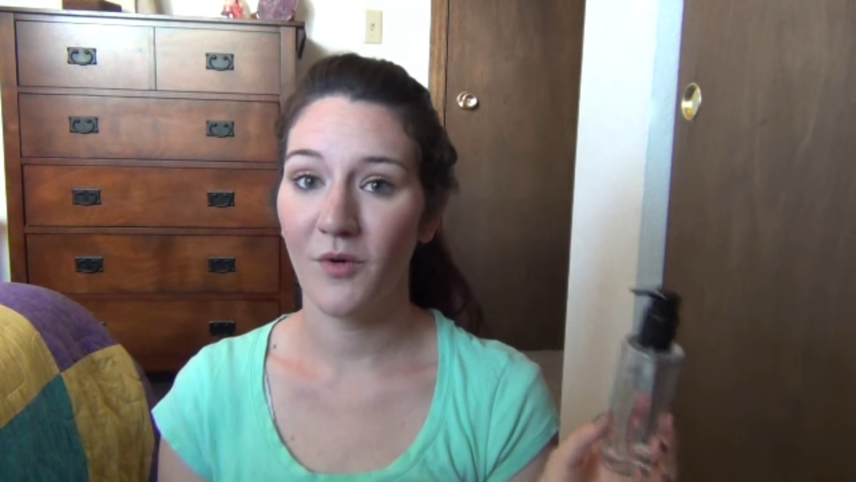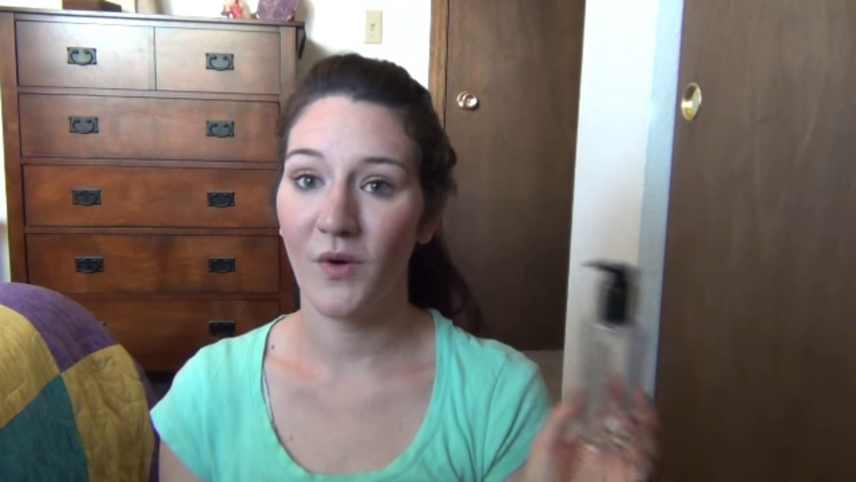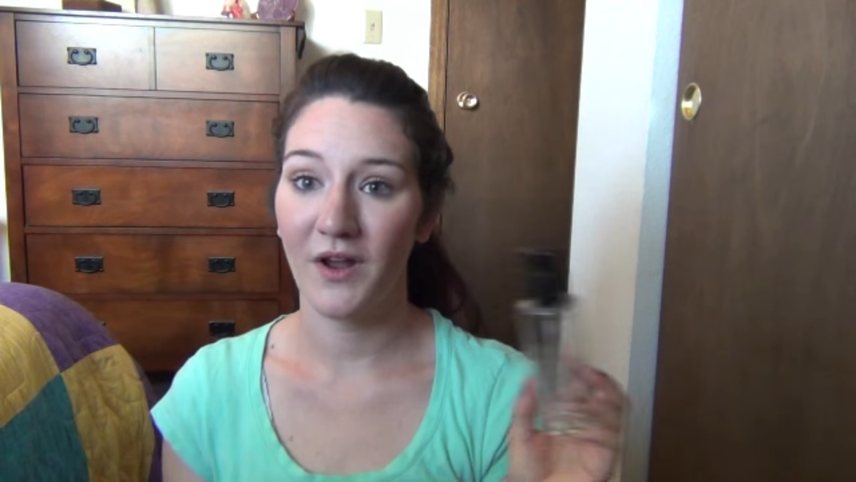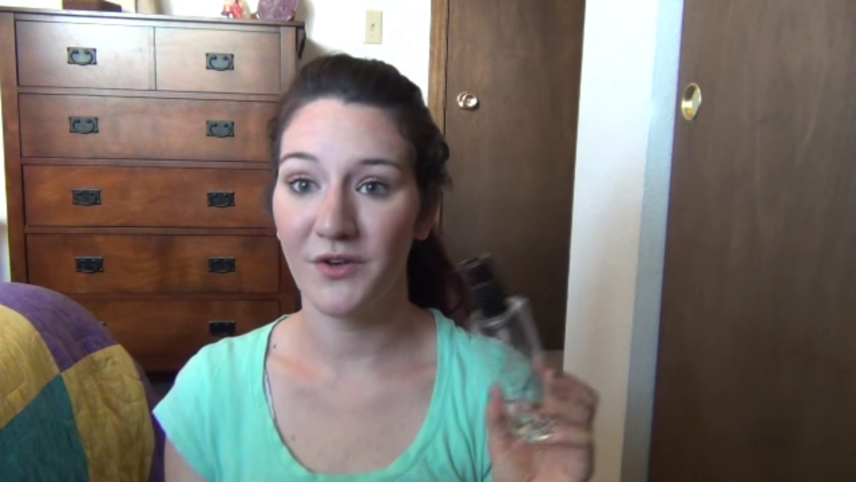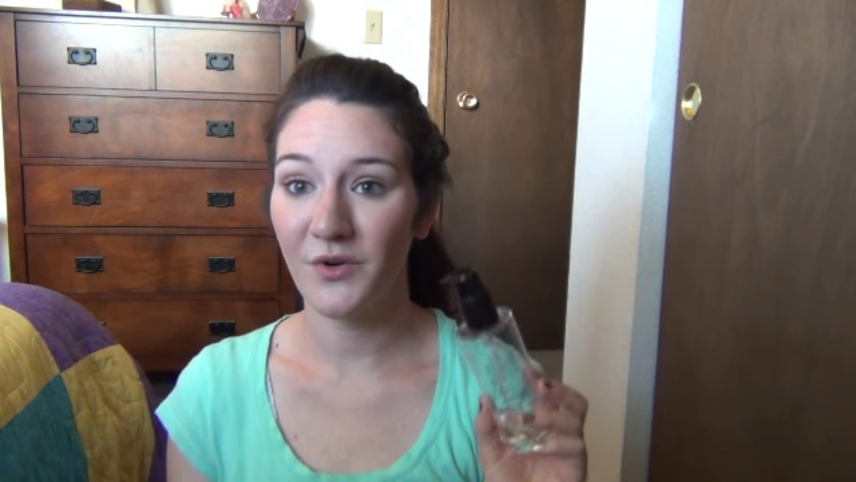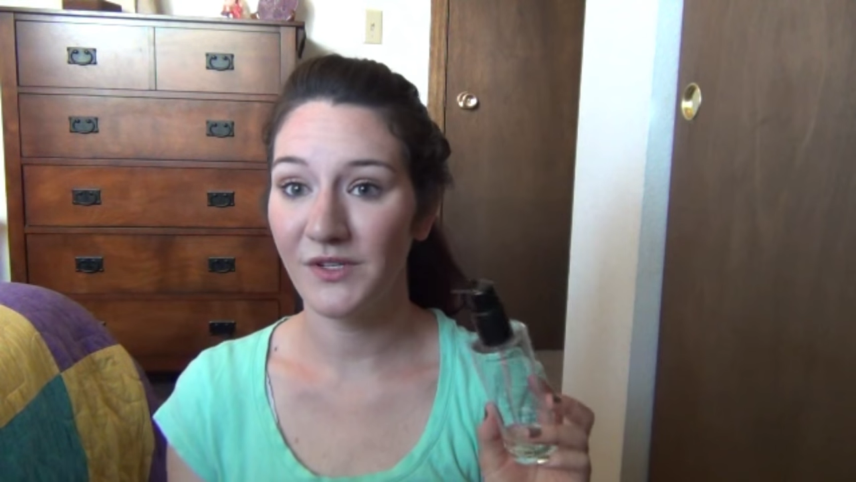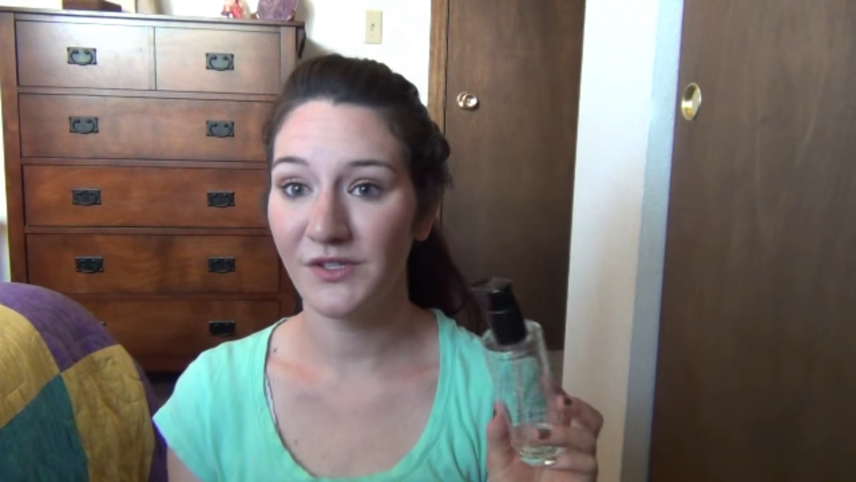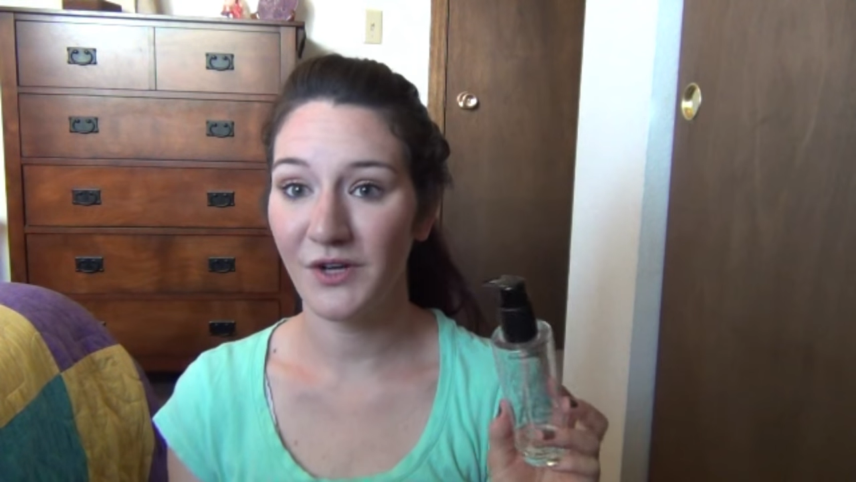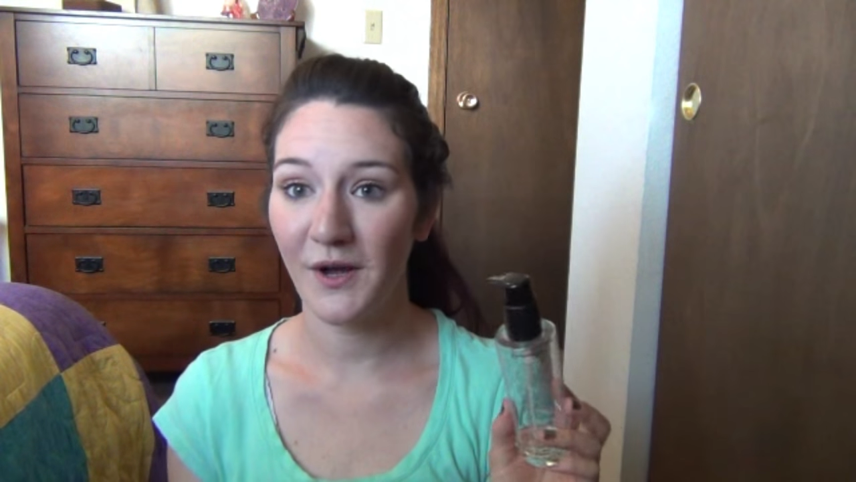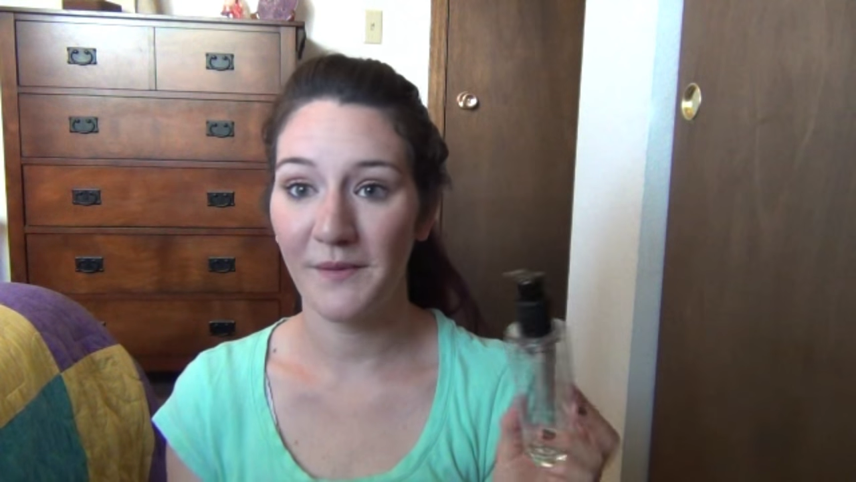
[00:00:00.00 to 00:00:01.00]
or on
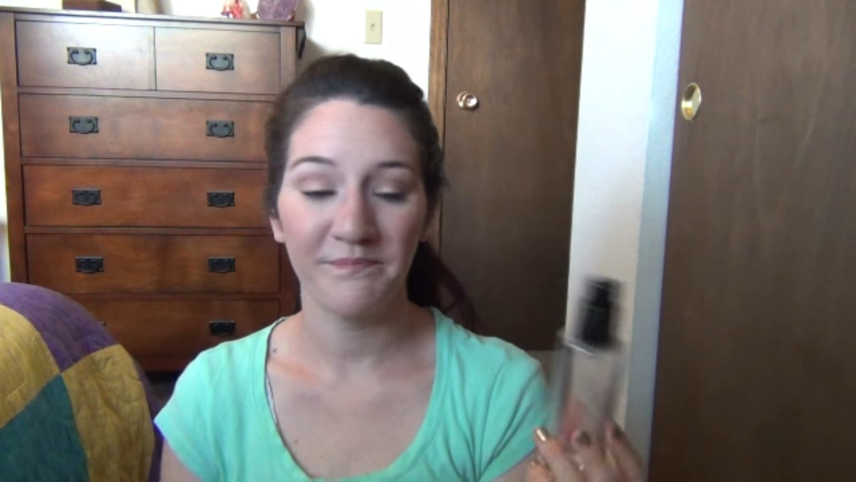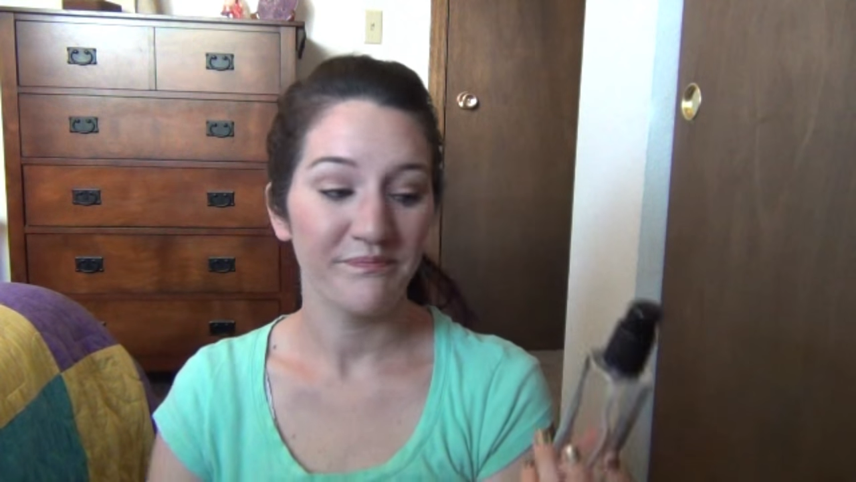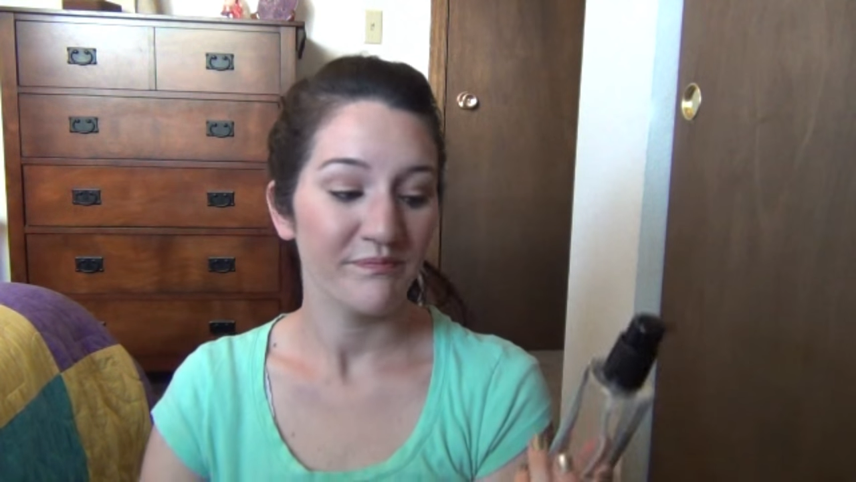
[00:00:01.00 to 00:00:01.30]
Nordstrom.